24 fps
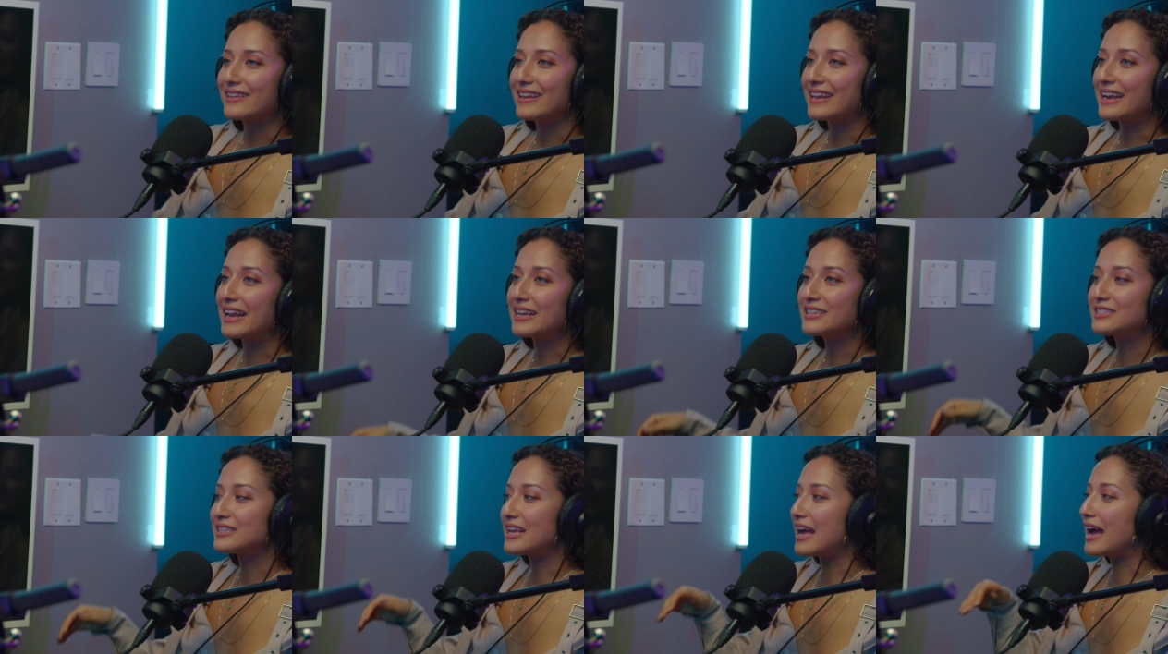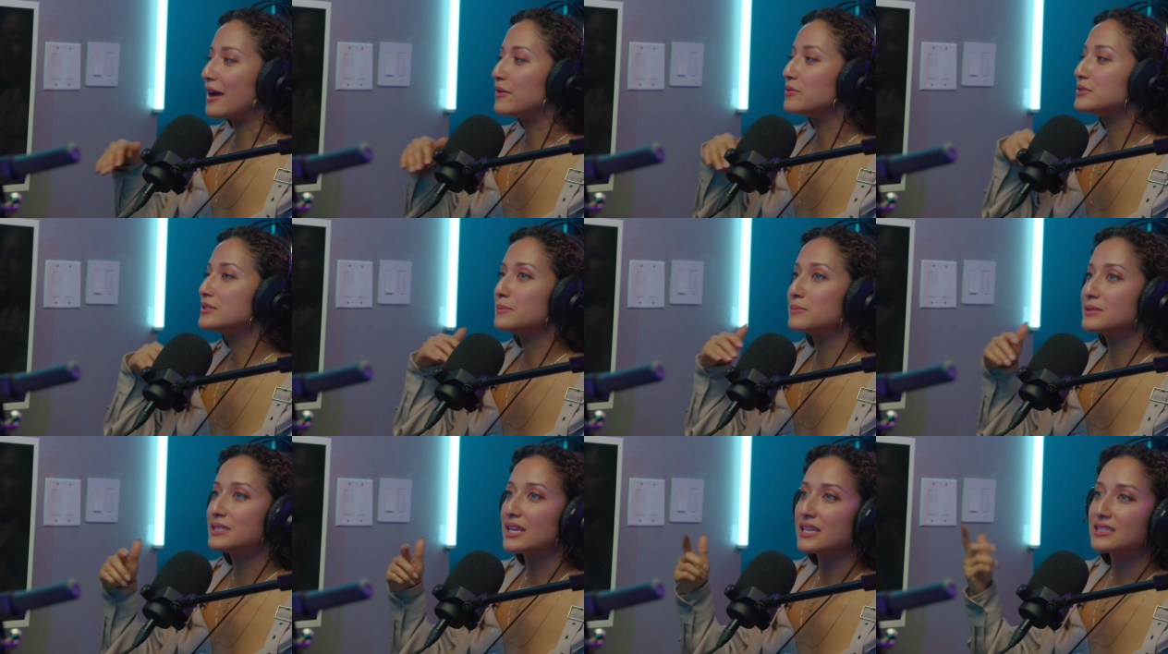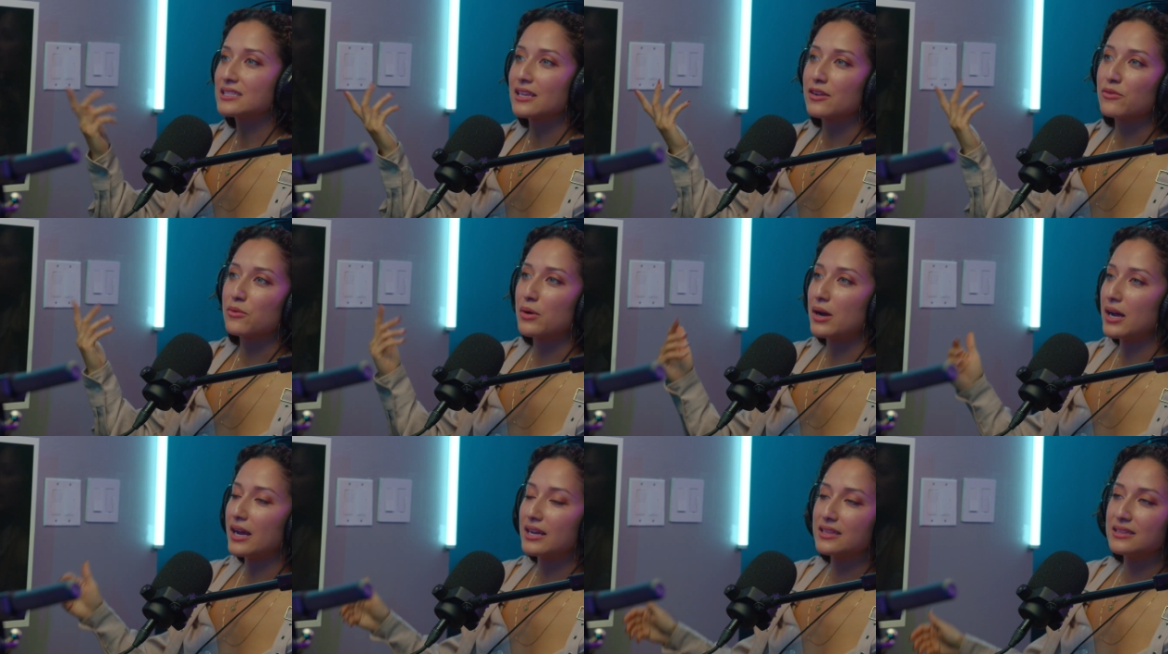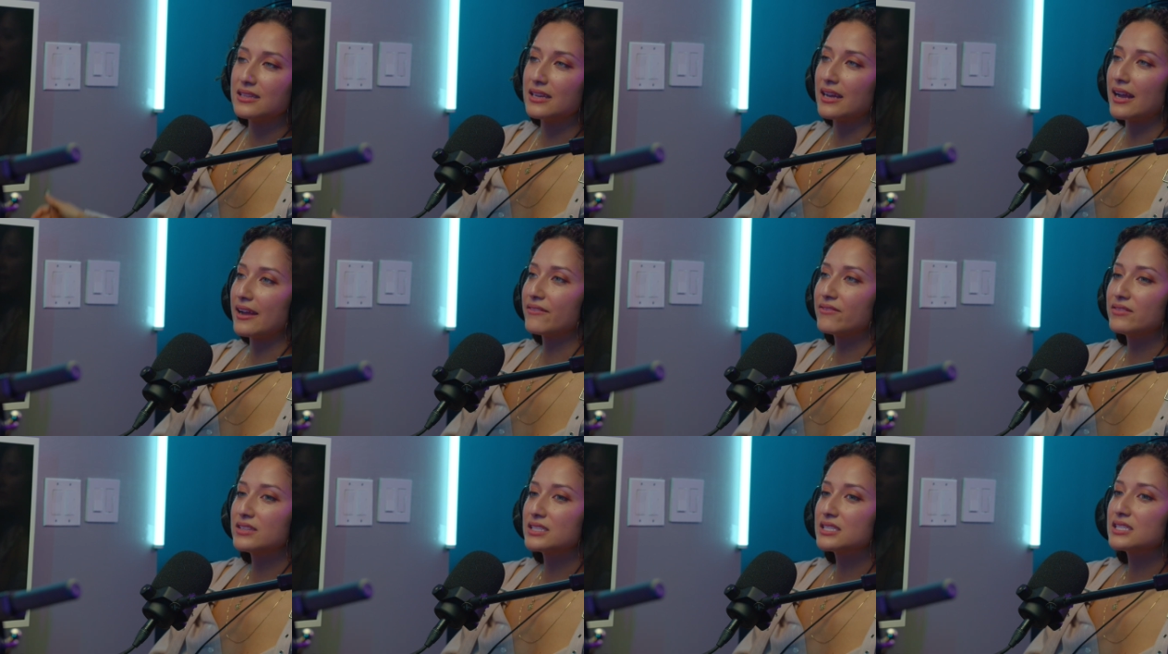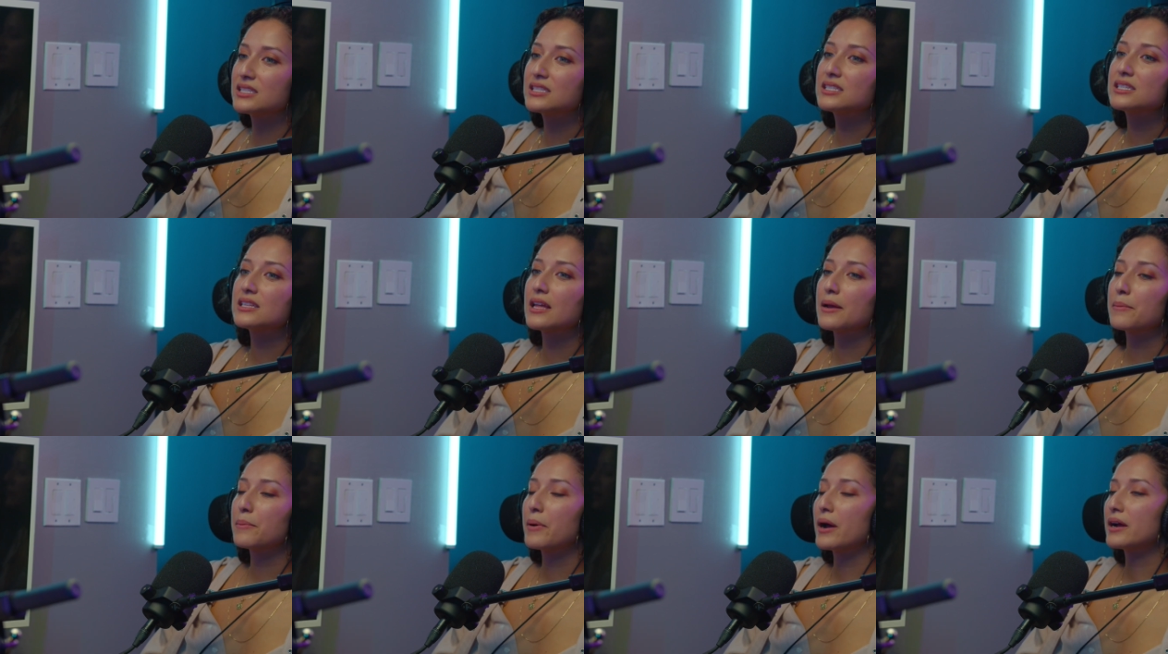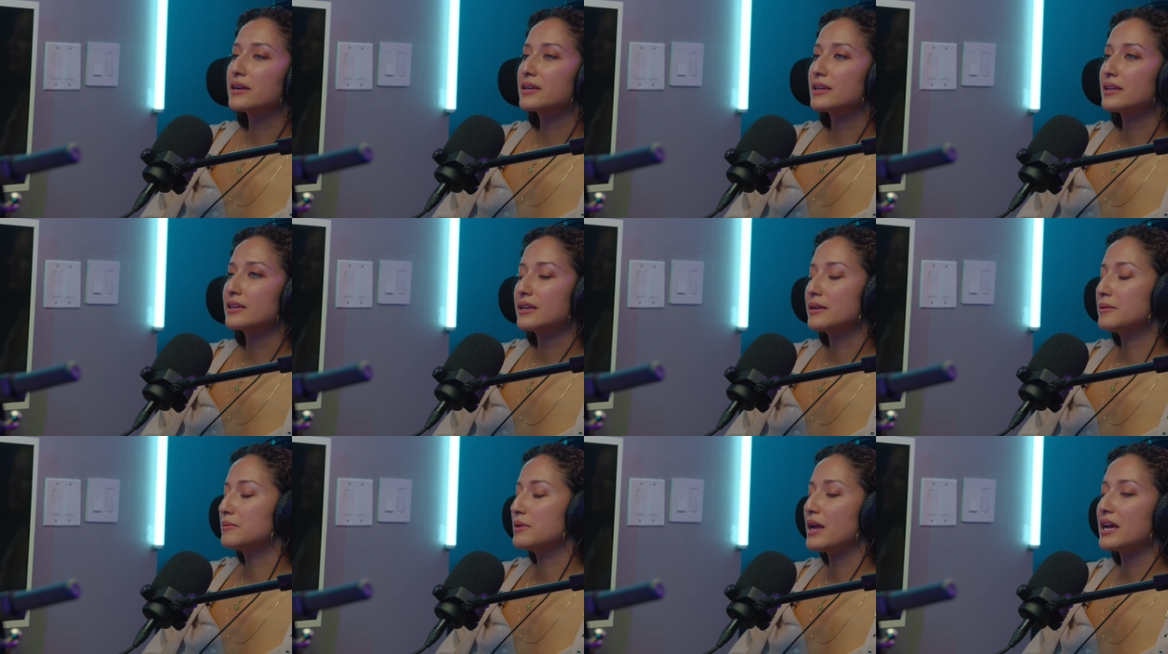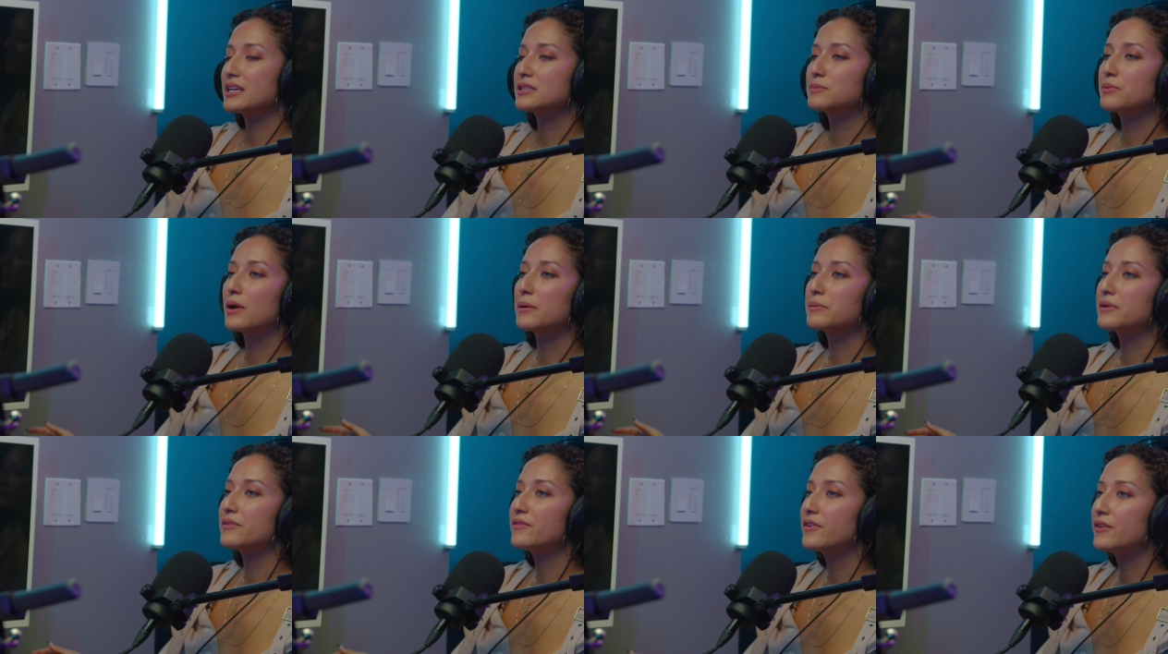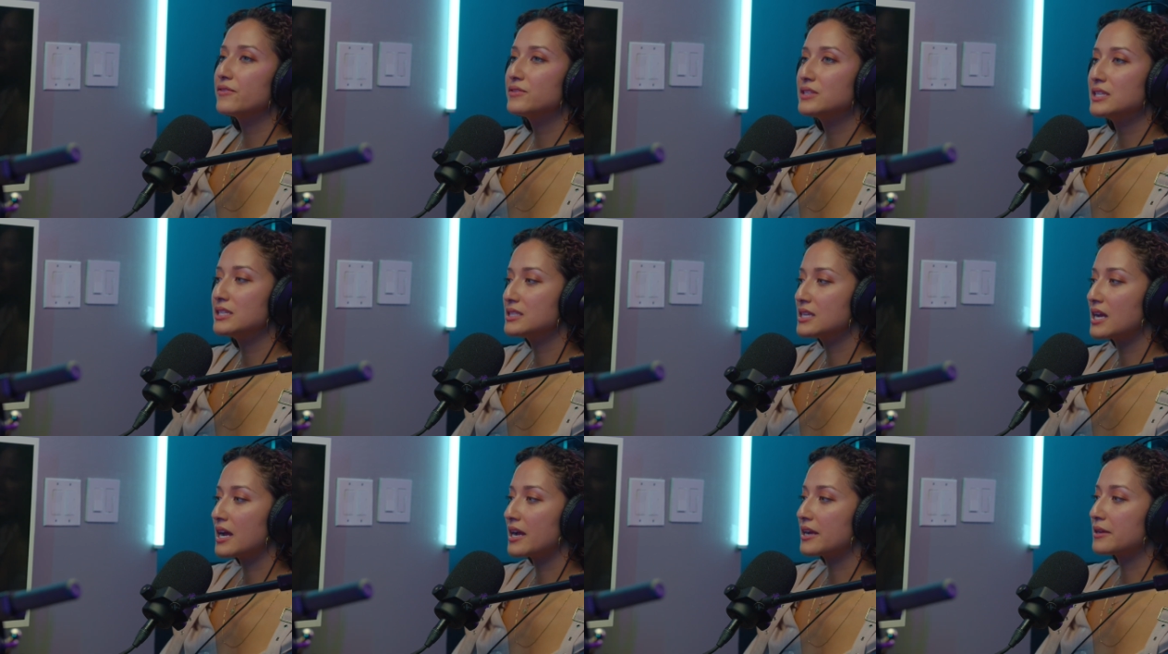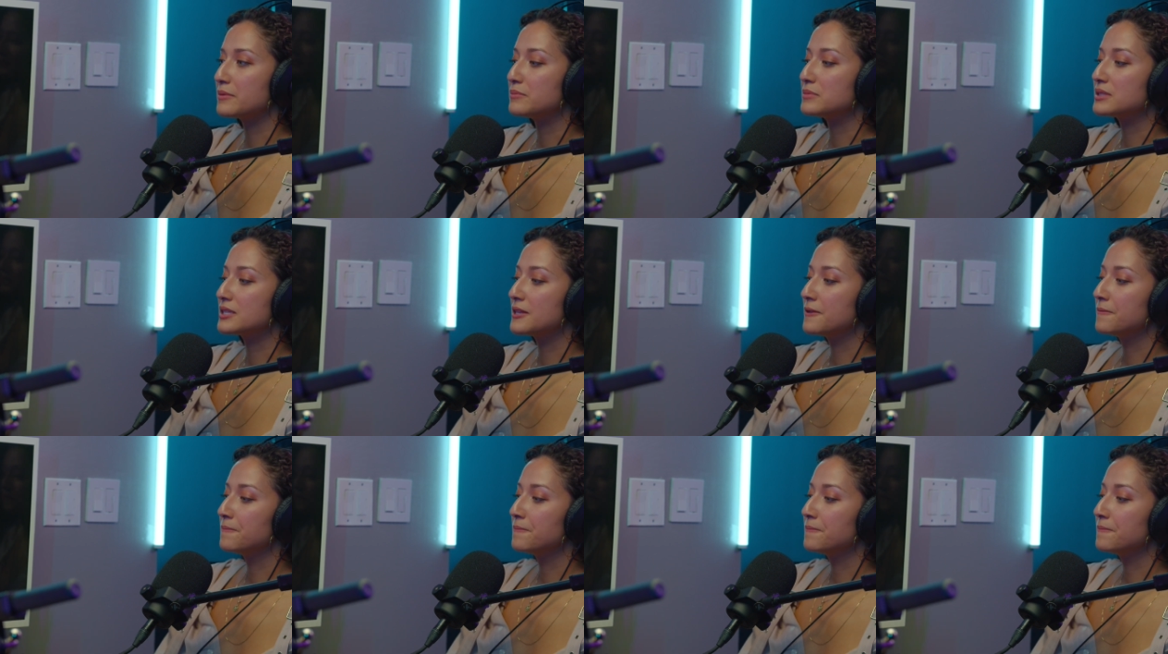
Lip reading: And I was obsessed. I've listened to that podcast probably 15 times.